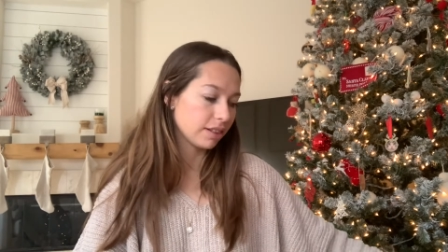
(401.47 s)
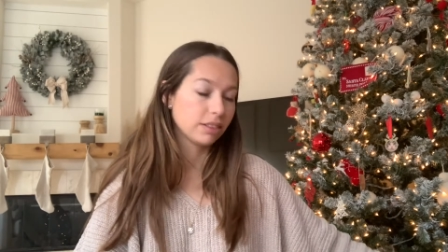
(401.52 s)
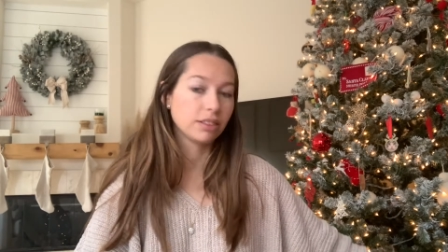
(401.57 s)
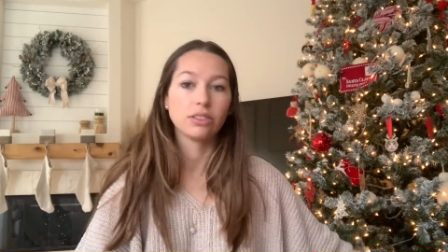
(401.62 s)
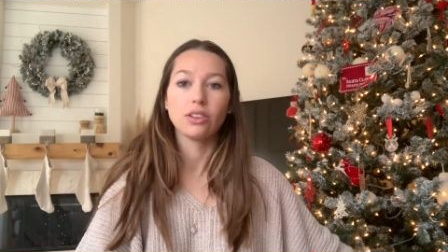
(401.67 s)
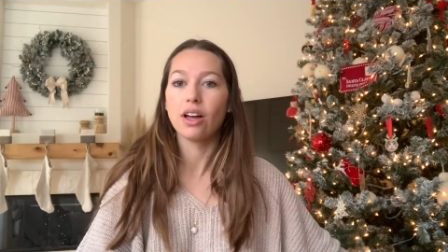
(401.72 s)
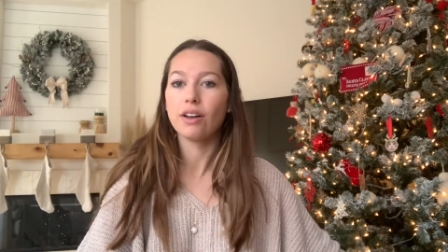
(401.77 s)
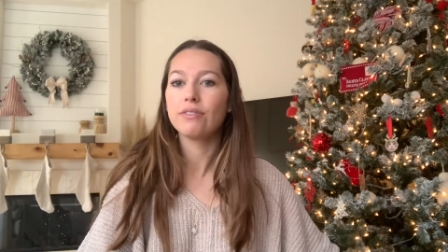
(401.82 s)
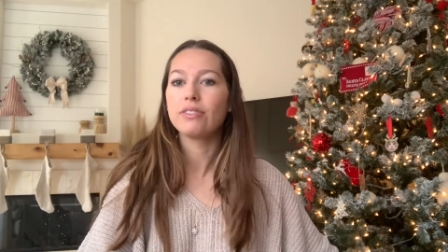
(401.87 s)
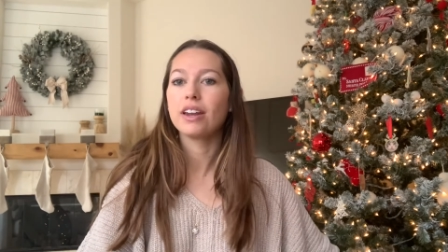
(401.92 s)

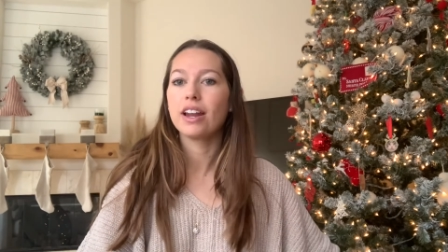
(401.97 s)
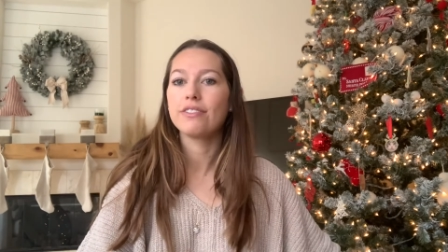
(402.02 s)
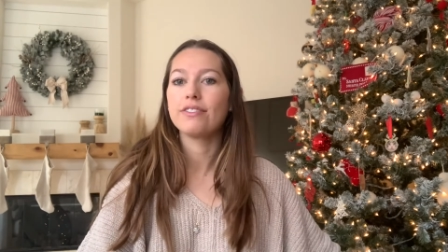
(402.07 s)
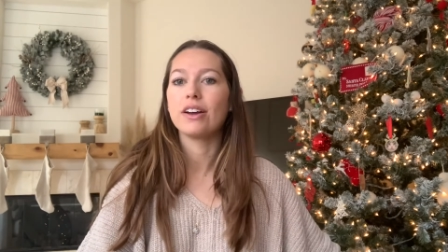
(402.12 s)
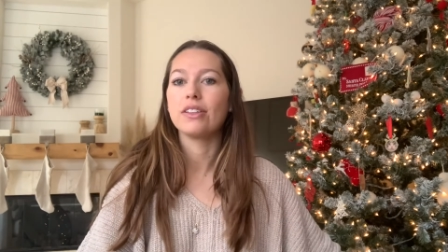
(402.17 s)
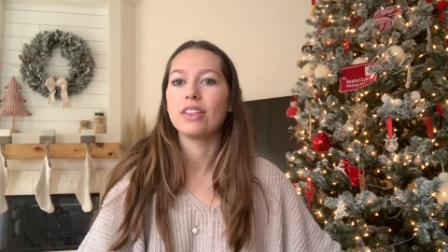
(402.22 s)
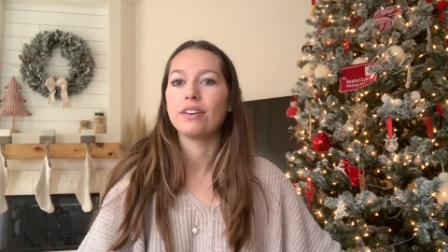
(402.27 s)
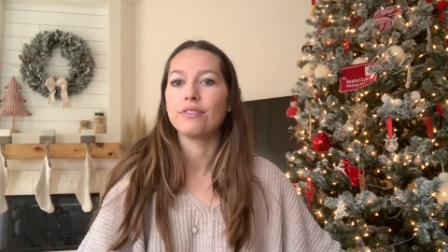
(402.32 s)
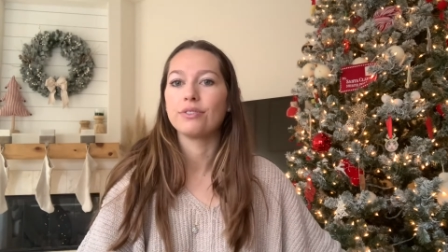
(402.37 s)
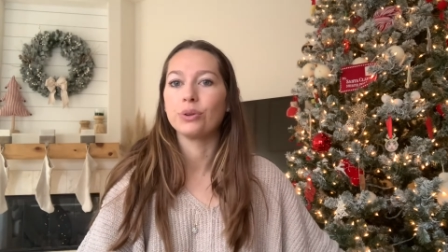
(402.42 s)
love that I
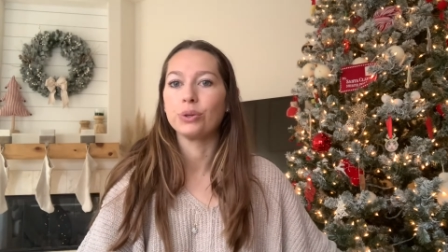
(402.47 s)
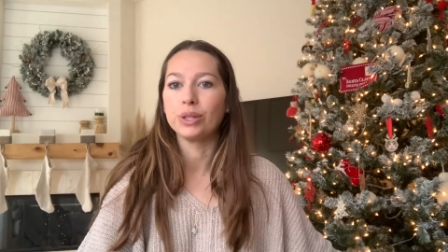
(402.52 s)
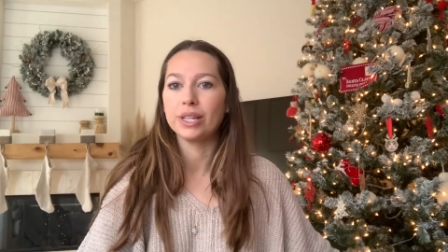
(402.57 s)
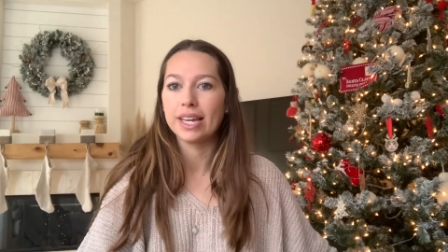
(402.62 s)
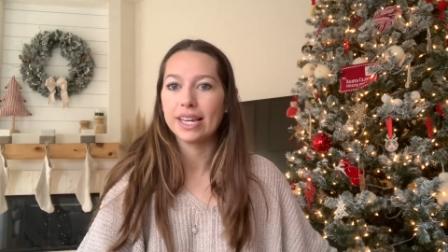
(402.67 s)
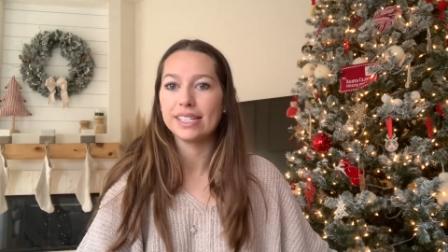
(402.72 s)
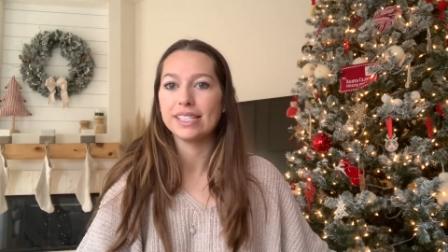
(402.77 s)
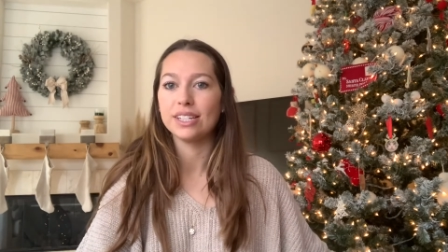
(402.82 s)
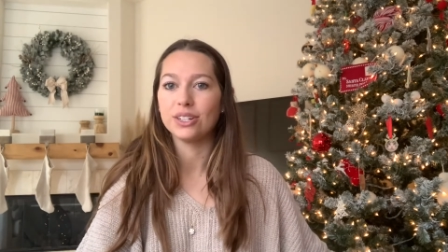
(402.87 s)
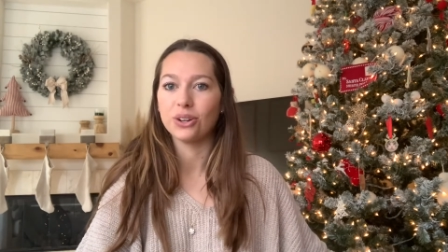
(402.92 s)
found that for
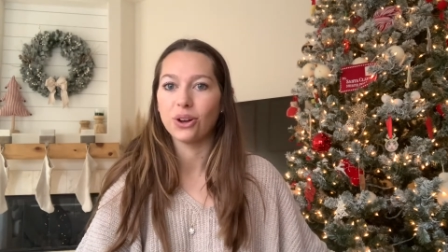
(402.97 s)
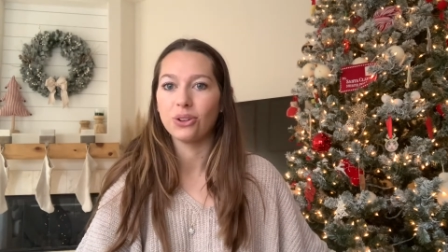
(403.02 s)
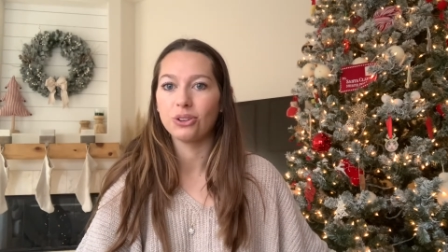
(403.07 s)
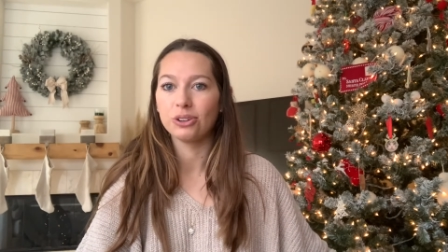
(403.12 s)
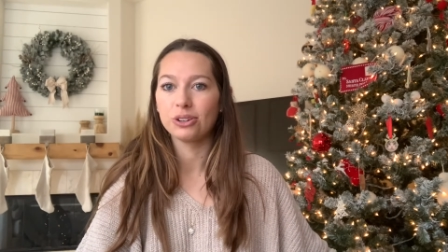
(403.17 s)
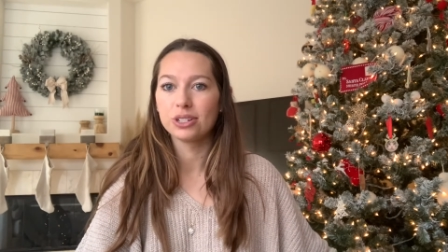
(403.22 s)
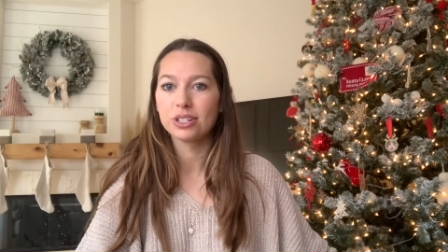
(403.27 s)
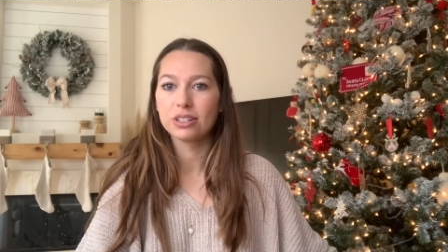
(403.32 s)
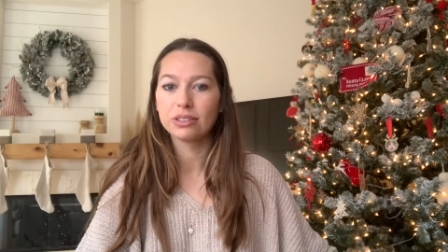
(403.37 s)
only $18.